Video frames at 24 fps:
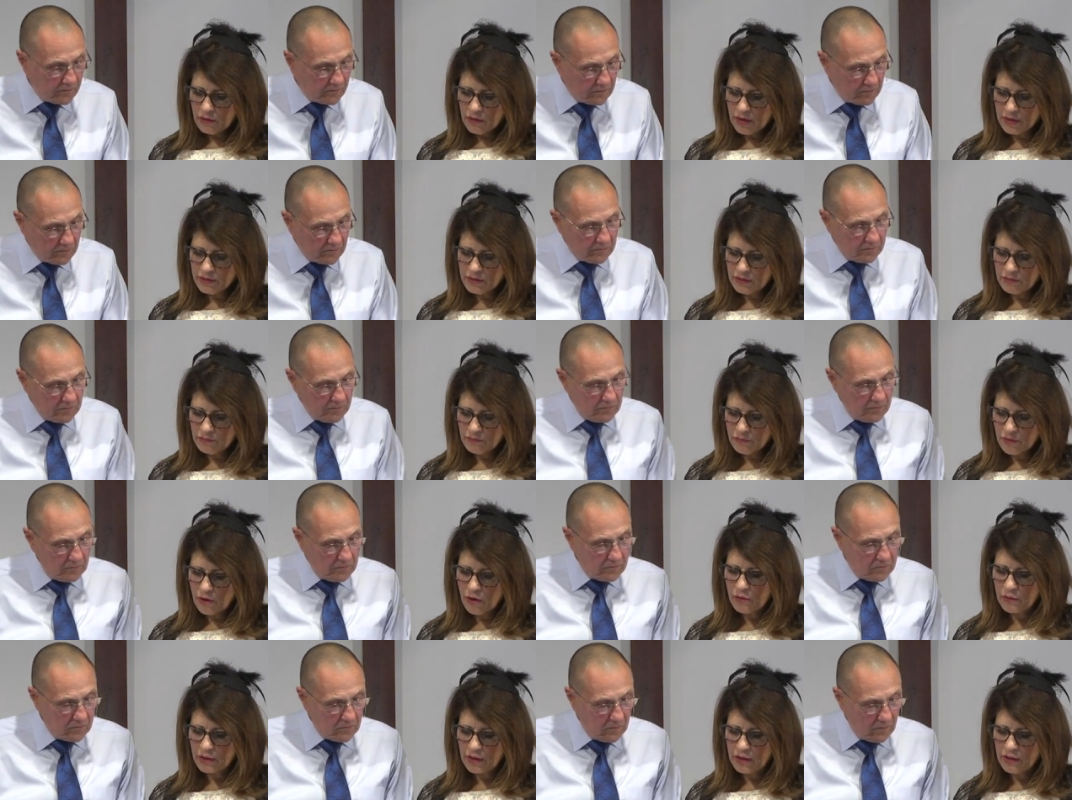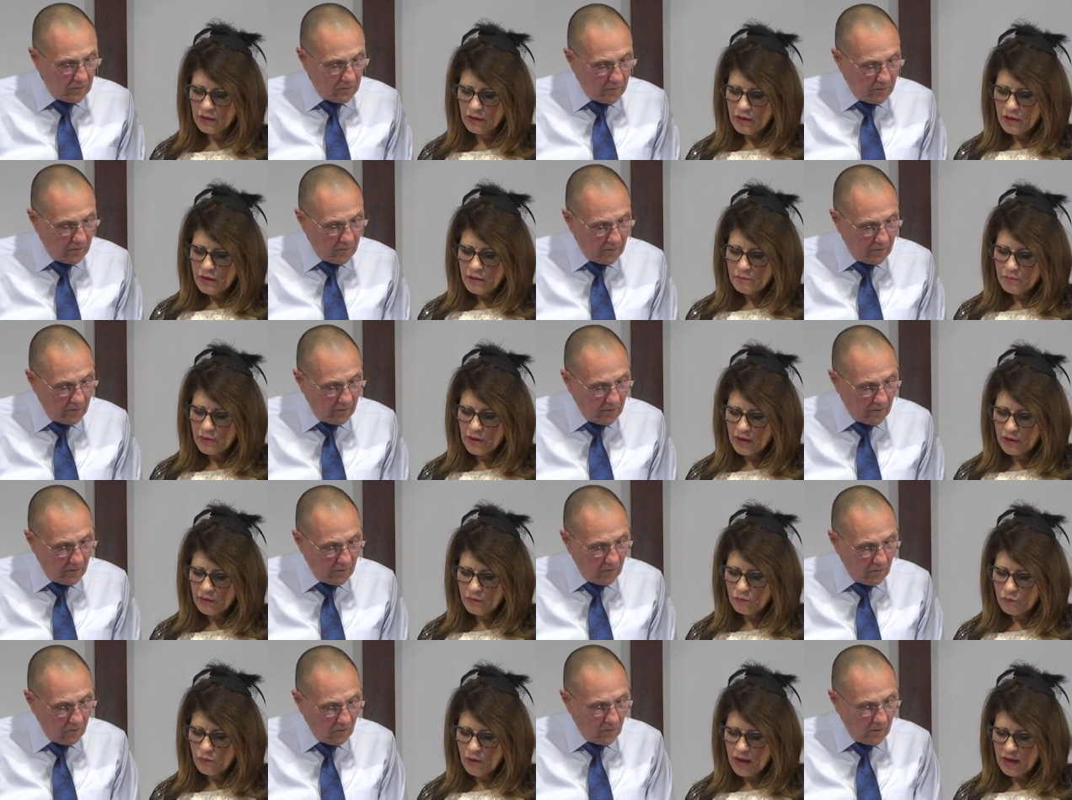Speaker 1: I didn't, okay.
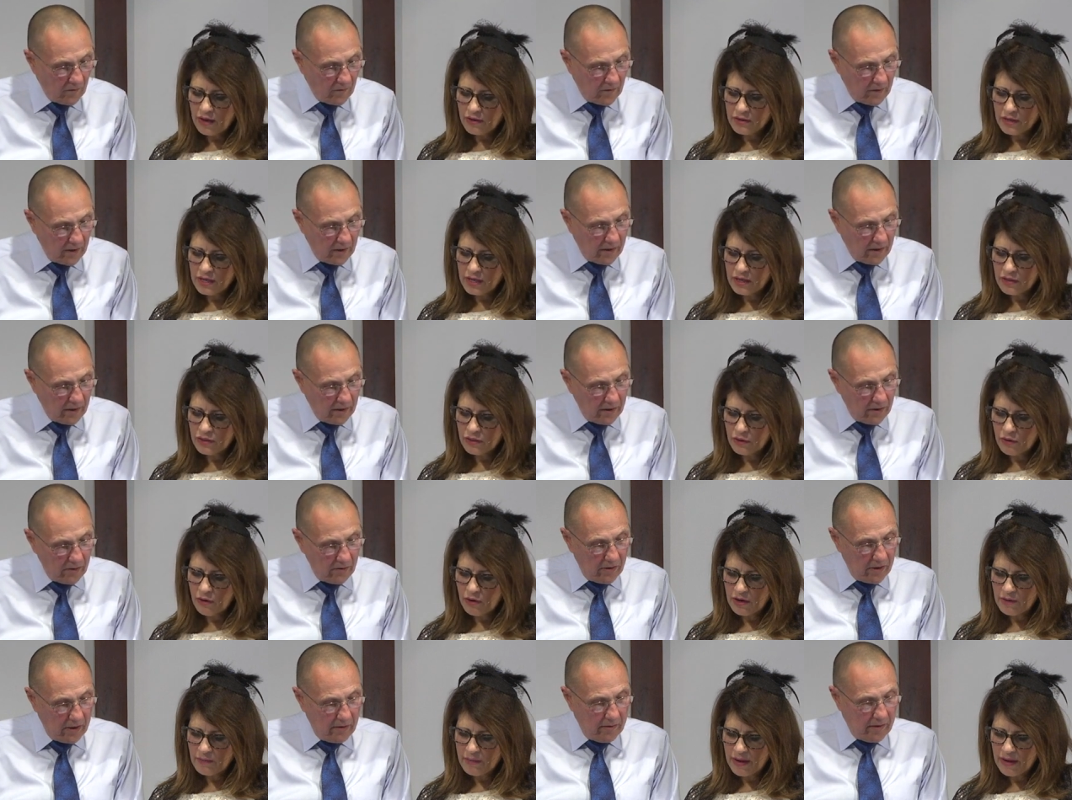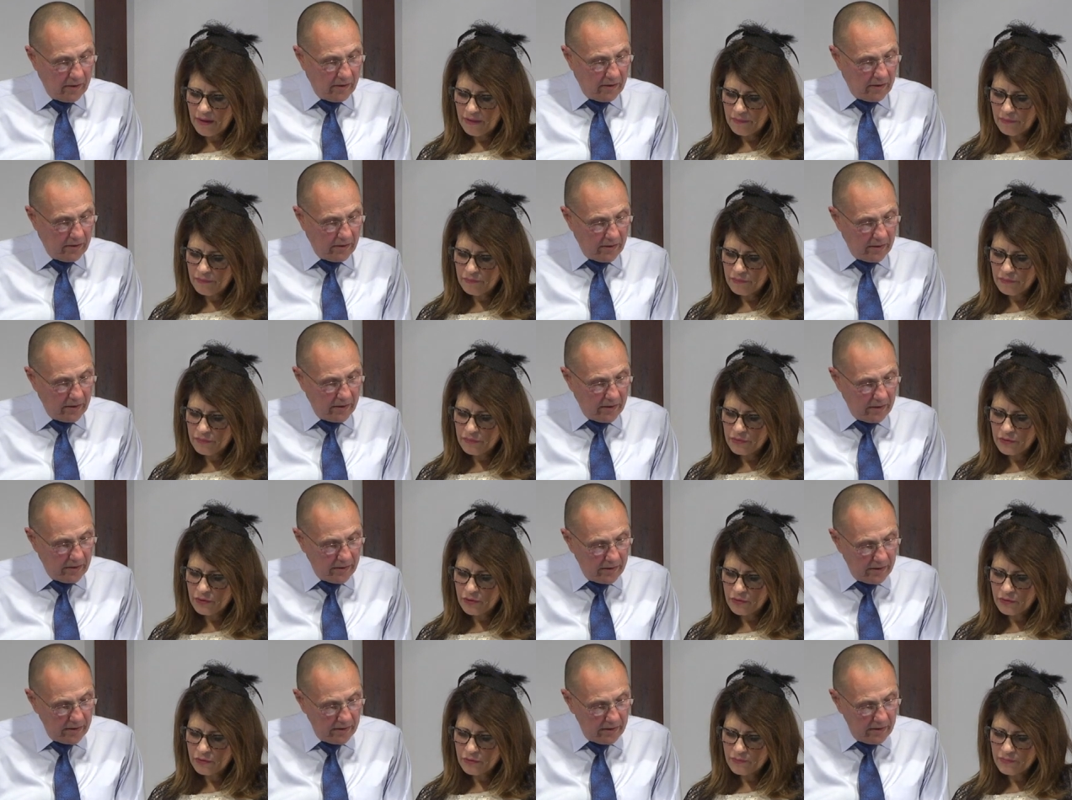But while he thought about
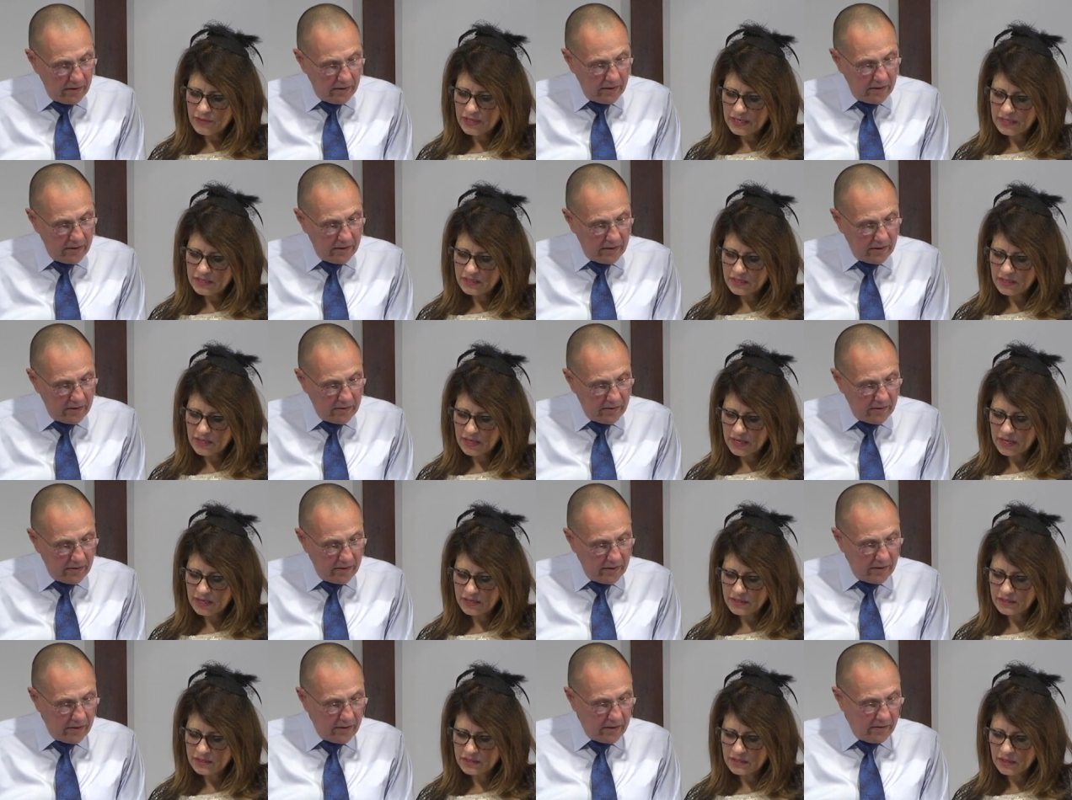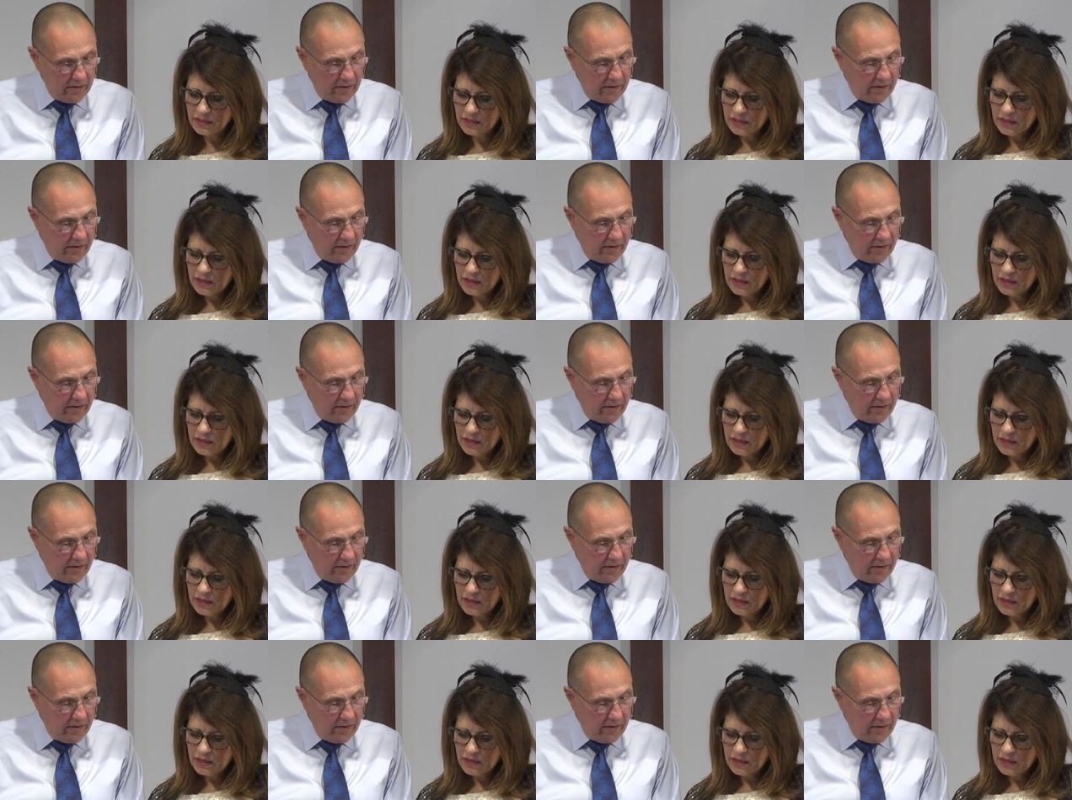these things,